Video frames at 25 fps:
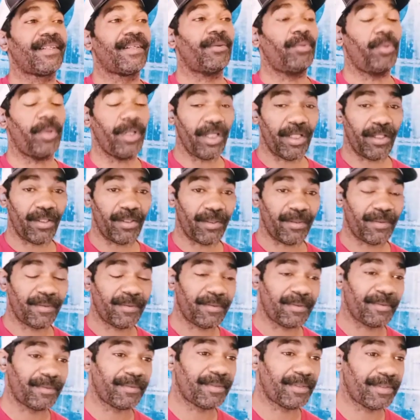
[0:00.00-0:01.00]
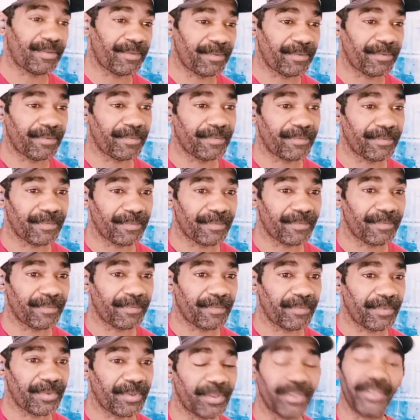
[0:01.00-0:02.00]
well,
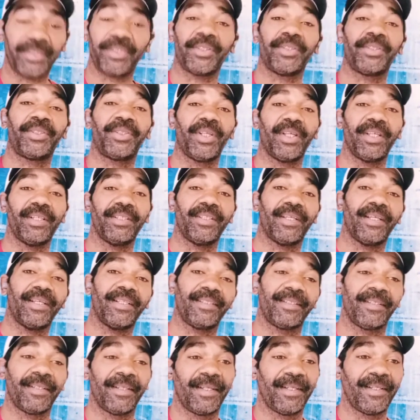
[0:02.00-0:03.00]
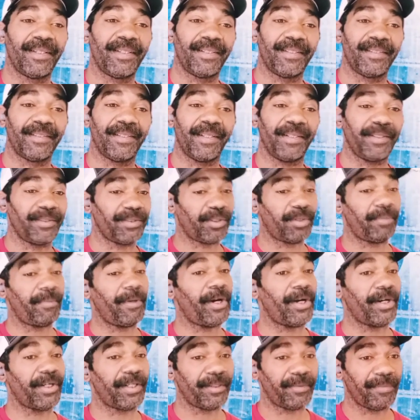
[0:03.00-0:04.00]
let's just say that things in
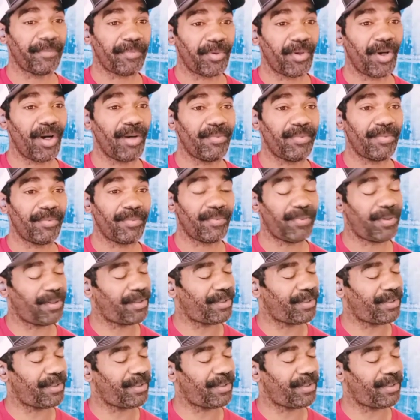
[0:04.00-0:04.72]
America probably,